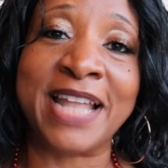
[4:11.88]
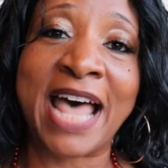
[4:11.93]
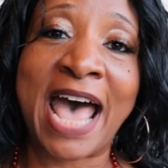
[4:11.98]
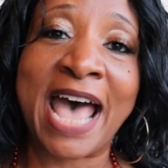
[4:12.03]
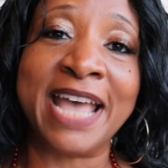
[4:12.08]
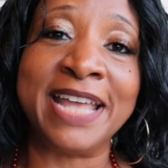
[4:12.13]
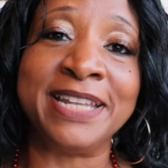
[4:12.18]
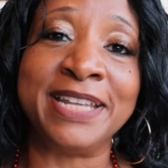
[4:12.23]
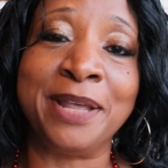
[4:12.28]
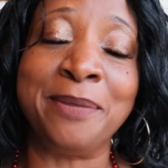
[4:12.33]

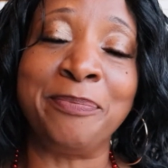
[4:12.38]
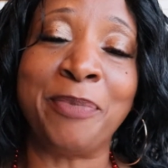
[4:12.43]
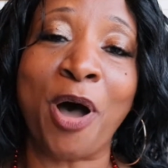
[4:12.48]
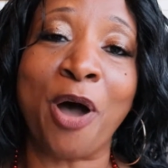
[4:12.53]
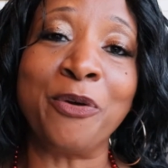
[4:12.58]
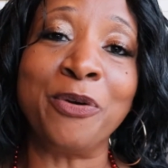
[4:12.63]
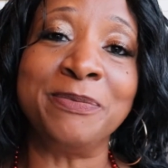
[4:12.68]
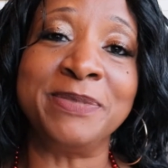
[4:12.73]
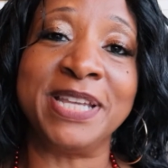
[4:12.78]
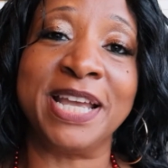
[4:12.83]
Latin and
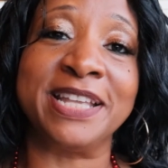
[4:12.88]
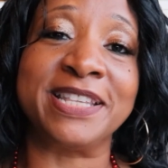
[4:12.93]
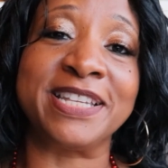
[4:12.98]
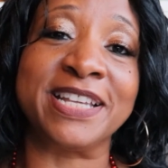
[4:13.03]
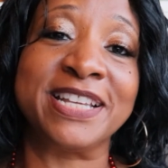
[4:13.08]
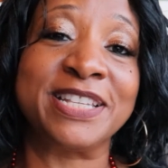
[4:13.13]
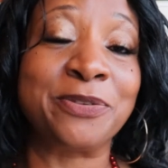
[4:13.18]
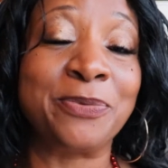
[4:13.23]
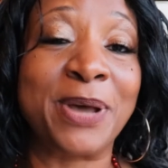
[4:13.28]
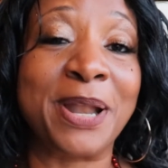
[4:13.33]
ballroom
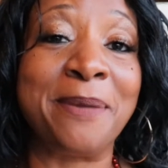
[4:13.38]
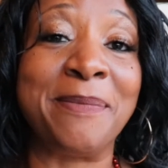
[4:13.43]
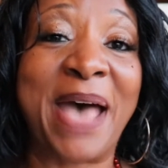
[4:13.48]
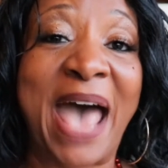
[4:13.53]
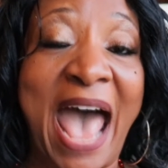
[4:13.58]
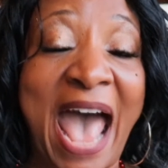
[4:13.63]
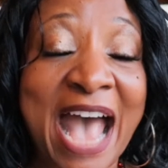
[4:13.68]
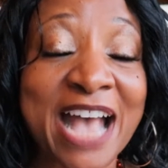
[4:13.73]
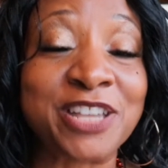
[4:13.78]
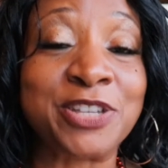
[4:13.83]
dancing is what I'm
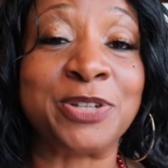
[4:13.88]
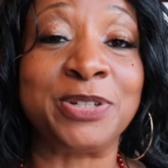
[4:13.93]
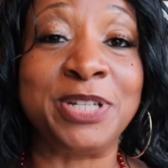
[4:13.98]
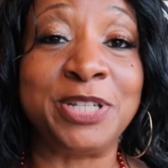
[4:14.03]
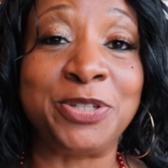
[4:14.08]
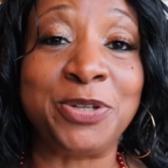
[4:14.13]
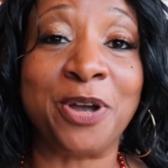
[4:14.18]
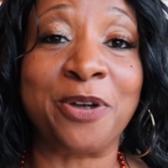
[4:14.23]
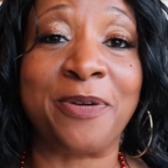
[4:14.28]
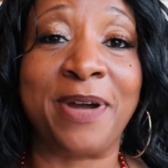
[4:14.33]
actually
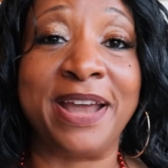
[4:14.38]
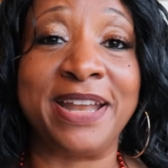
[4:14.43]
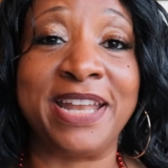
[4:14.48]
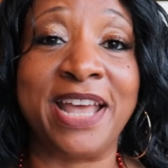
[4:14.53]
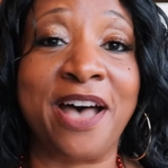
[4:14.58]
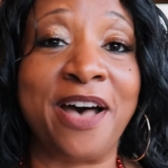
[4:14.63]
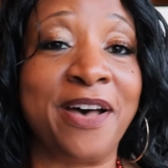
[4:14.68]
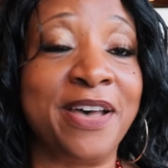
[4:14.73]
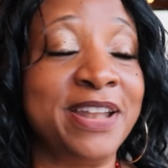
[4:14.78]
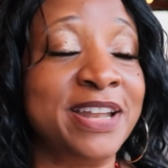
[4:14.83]
doing right
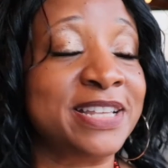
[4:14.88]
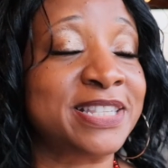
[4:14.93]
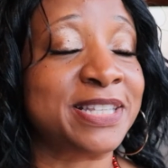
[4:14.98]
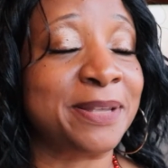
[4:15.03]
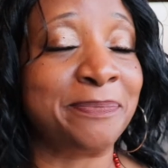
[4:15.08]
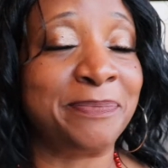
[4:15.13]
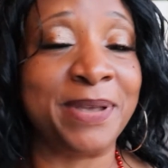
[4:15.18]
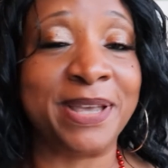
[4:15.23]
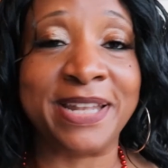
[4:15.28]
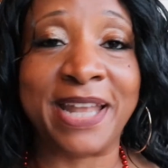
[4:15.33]
now, and it's
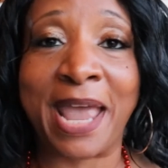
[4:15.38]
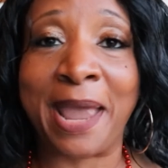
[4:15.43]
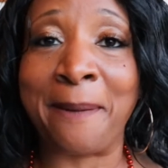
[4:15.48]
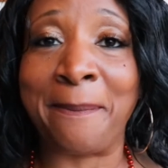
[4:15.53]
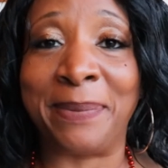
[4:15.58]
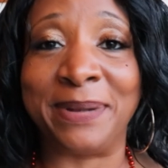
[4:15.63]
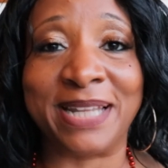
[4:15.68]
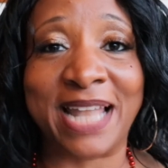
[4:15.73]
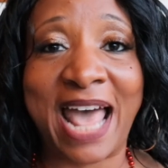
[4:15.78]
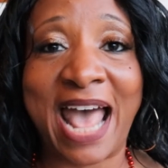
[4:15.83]
been a
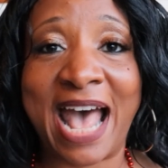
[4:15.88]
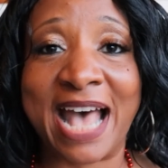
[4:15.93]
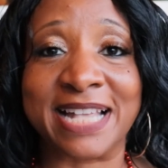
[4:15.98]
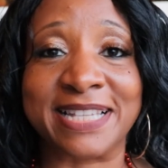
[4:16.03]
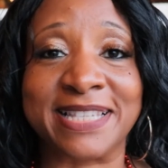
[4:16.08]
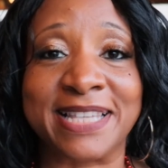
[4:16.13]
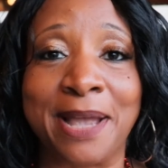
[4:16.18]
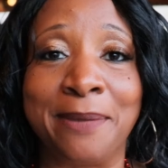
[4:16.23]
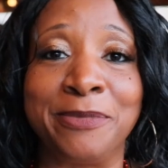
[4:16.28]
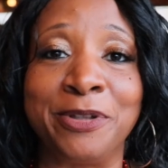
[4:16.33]

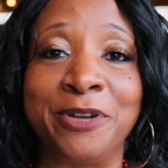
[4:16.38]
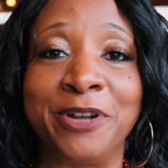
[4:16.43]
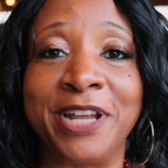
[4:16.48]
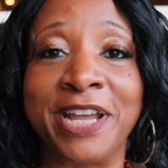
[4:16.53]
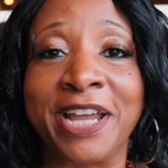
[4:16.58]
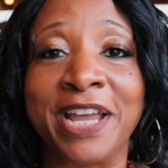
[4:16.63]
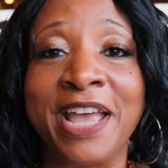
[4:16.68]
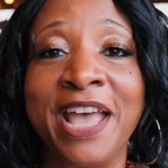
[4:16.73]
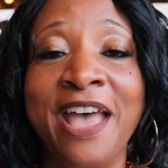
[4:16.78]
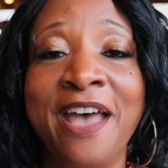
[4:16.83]
blast. I'm
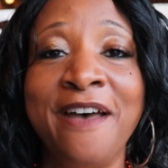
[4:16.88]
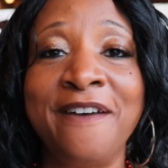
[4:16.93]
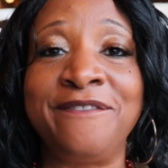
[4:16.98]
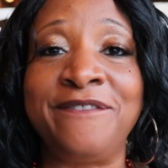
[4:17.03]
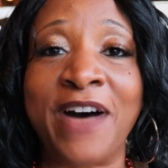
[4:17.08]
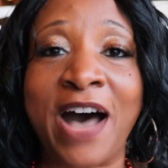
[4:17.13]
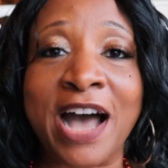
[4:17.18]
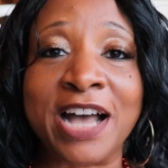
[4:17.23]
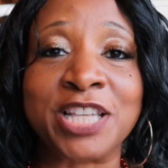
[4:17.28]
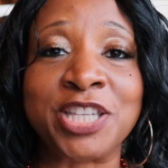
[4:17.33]
learning
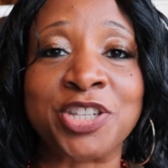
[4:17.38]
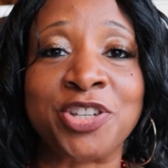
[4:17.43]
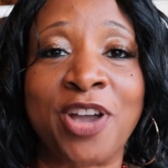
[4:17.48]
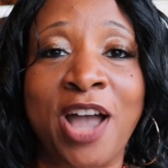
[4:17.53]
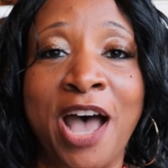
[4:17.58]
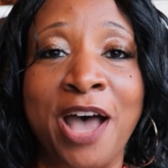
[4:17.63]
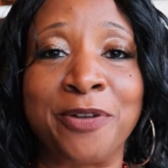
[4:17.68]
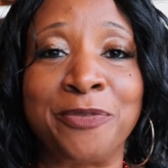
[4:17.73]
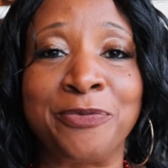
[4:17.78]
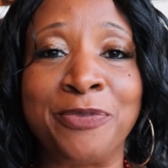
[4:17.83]

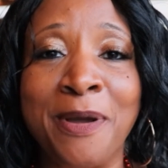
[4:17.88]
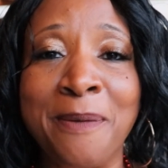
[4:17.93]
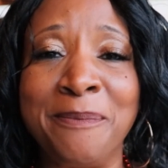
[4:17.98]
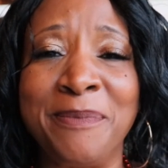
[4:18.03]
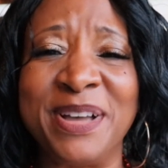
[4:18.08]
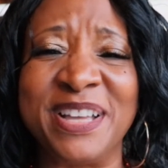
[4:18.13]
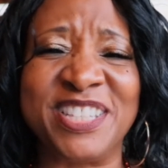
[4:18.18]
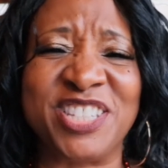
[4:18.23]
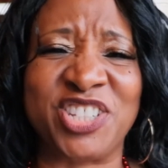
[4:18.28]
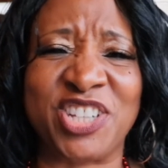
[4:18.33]
foxtrot,
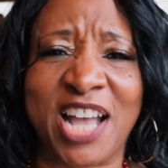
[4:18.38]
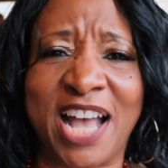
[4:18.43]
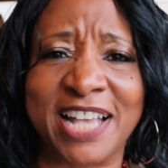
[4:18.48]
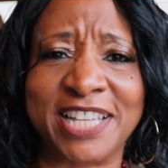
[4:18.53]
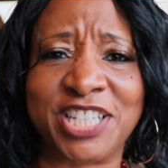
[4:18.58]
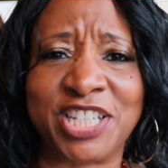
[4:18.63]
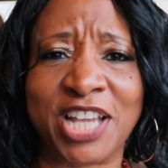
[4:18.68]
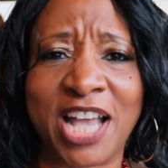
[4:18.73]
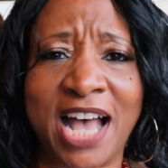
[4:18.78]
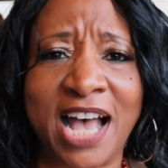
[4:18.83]
rumba,
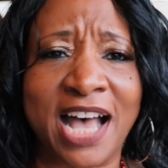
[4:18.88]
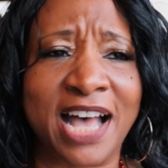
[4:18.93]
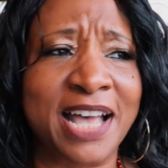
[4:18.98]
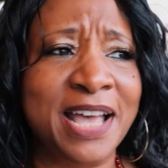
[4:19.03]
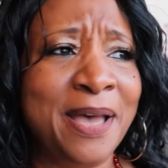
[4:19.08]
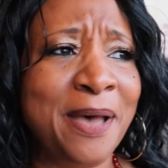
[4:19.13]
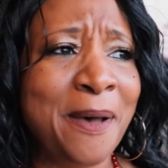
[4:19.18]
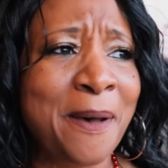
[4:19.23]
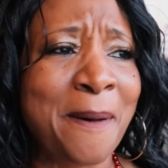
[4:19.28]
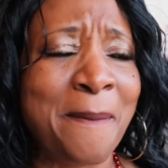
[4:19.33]
cha-cha,
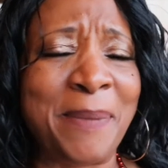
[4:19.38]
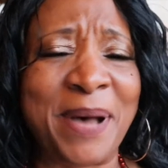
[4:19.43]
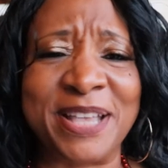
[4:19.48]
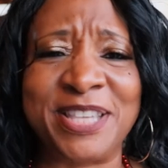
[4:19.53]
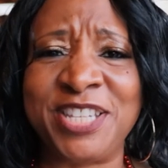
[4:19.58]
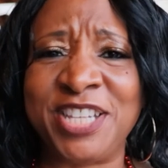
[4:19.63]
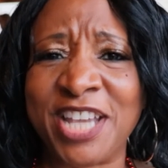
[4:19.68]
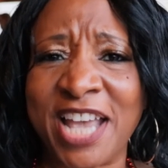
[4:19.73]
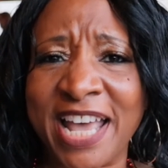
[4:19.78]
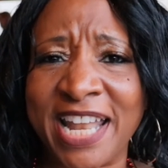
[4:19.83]

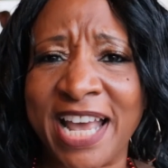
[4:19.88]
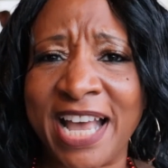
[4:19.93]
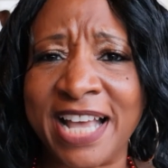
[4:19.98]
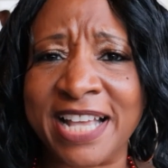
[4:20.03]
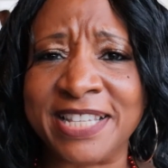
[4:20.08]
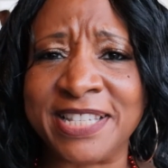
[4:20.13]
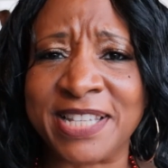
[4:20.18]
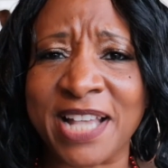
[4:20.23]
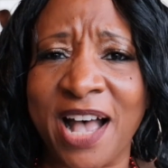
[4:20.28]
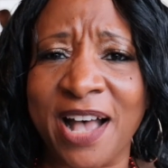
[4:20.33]

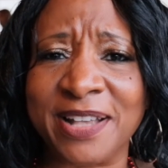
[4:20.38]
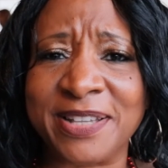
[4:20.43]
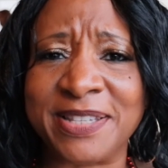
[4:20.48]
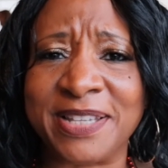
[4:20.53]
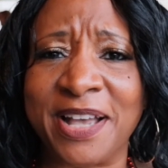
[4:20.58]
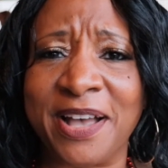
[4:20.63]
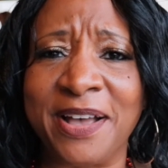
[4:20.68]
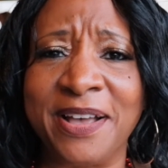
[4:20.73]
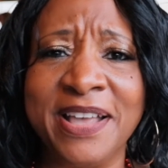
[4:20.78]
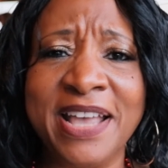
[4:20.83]
bachata,
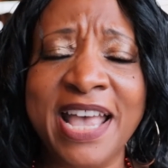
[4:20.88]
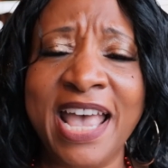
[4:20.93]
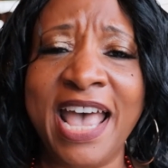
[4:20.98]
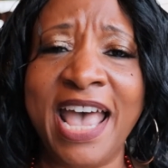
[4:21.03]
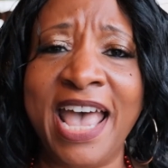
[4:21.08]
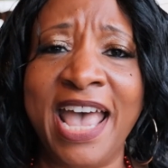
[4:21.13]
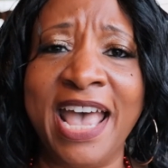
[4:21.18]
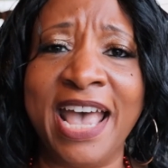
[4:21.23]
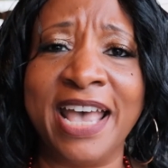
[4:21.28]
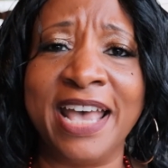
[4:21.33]
salsa,
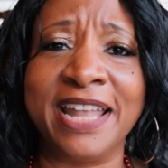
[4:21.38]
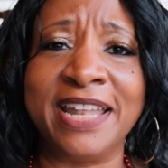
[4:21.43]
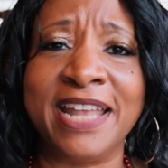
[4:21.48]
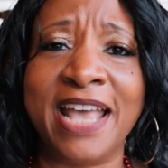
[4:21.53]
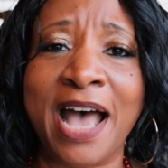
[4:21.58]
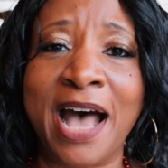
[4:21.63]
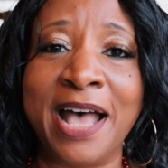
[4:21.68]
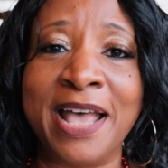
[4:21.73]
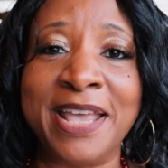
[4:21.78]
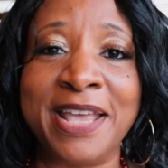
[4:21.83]
and
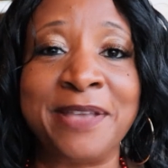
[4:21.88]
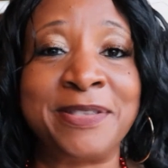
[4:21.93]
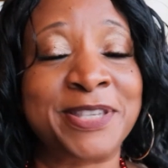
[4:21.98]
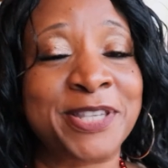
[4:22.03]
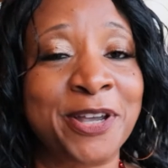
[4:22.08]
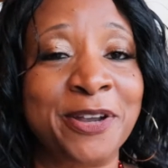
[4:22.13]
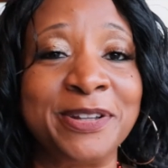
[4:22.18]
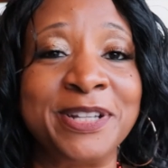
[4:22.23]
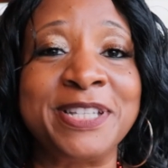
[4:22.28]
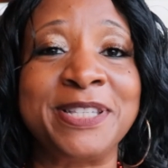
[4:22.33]
uh,
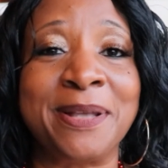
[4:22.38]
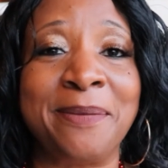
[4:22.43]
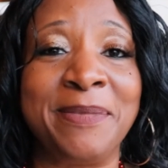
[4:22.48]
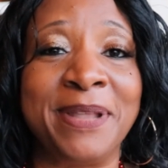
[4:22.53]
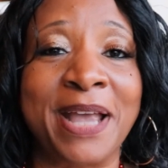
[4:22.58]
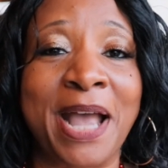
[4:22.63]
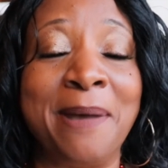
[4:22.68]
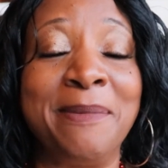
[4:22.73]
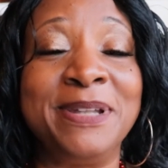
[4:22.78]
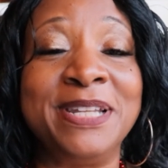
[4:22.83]
it's certainly
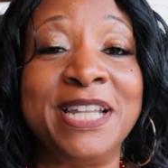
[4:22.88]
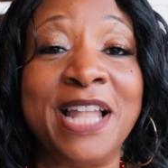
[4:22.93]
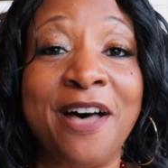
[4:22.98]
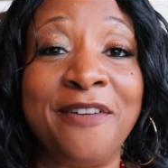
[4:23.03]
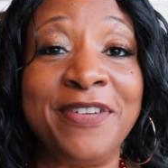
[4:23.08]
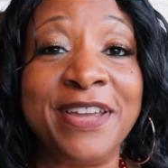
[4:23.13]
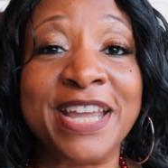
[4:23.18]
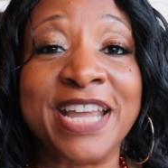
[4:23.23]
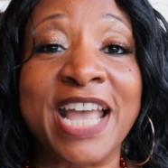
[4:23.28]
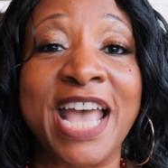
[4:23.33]
something I'm
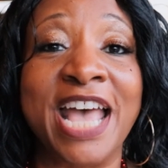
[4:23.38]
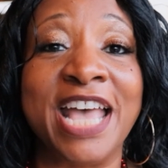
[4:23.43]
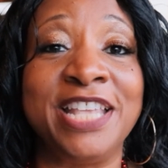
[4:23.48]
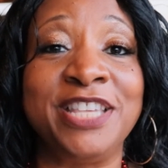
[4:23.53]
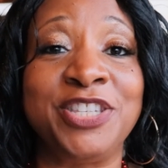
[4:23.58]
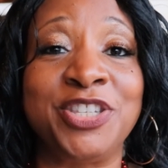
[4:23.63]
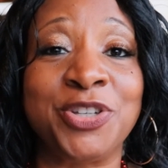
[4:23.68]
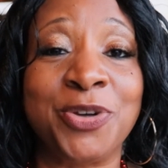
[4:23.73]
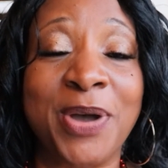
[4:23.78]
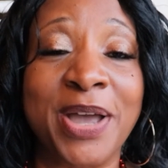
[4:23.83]
loving,
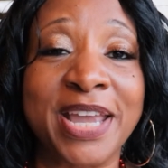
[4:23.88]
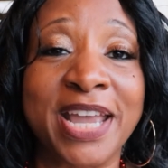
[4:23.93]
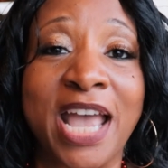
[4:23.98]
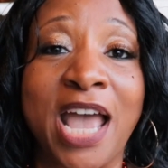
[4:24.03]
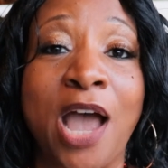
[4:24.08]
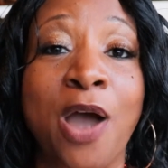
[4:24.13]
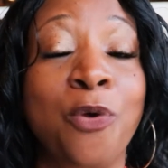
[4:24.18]
enjoying it.